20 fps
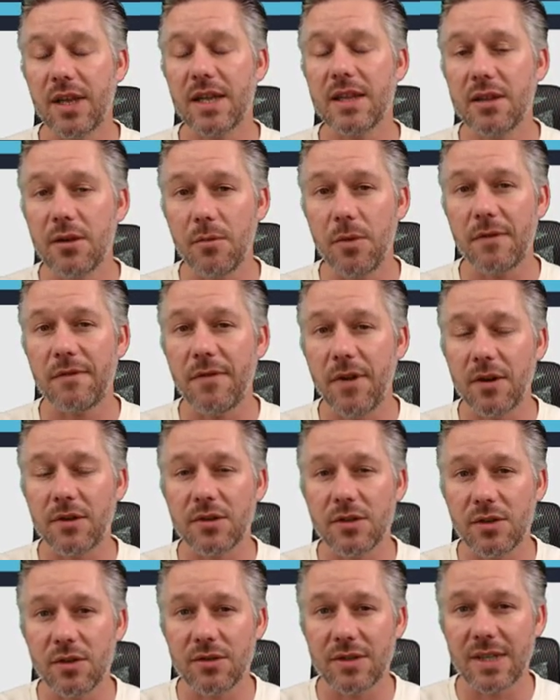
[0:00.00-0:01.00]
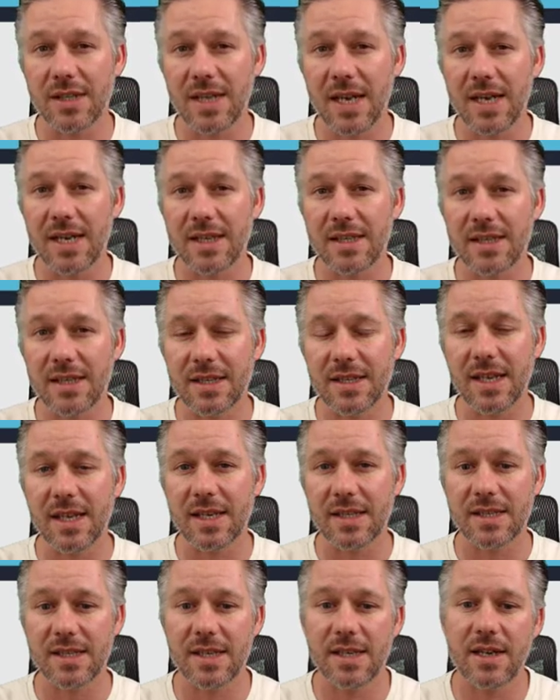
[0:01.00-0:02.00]
thing that we're focused on today is the
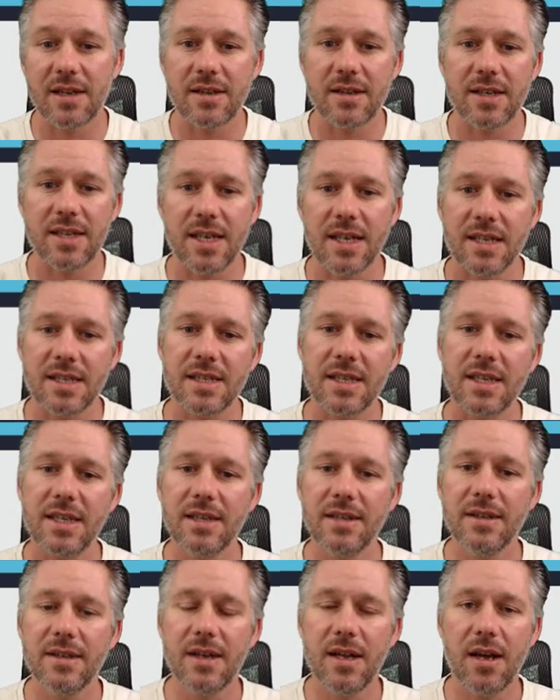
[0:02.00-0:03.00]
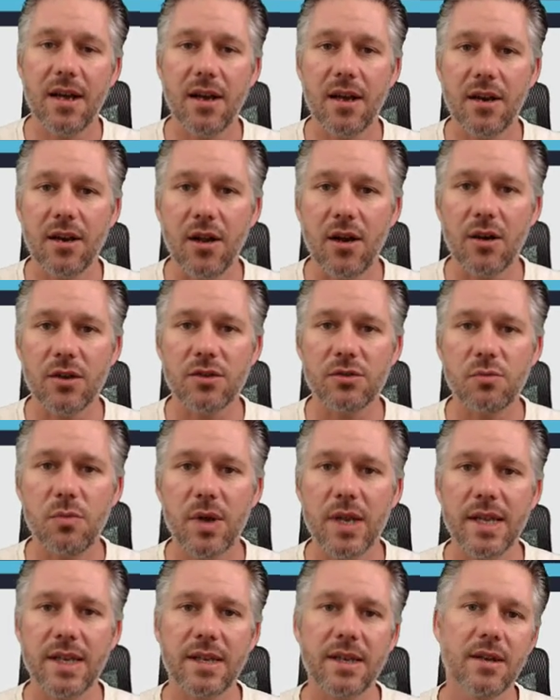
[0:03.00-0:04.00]
Dixie. Now, the Dixie, last
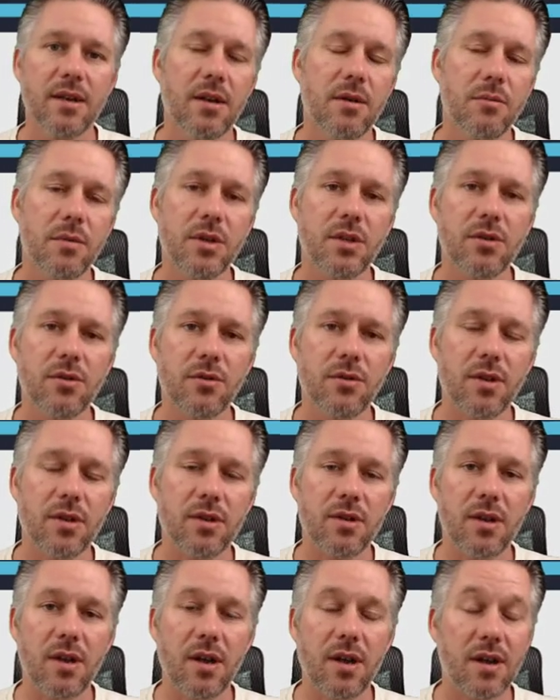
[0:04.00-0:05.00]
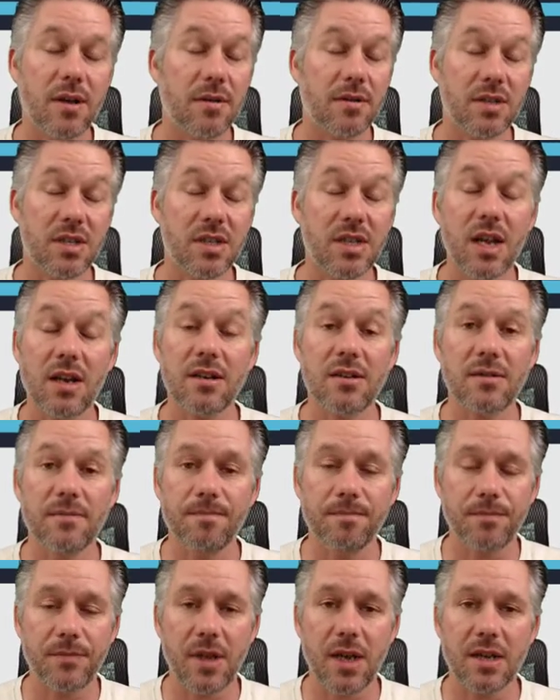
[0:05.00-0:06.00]
week, we saw a
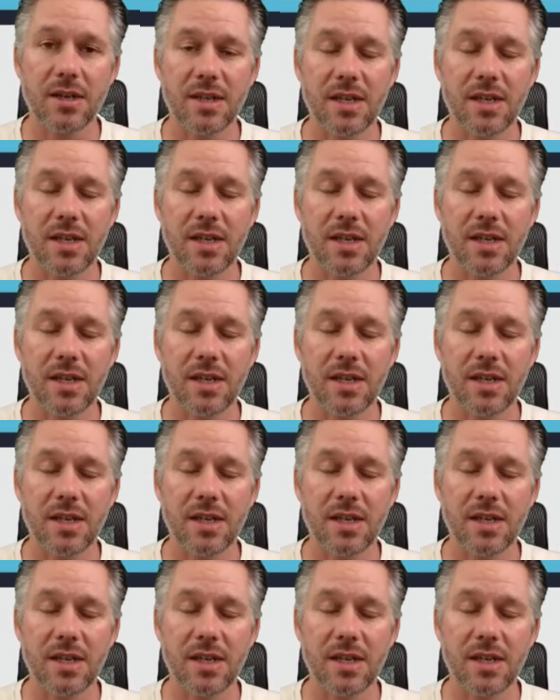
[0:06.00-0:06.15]
sudden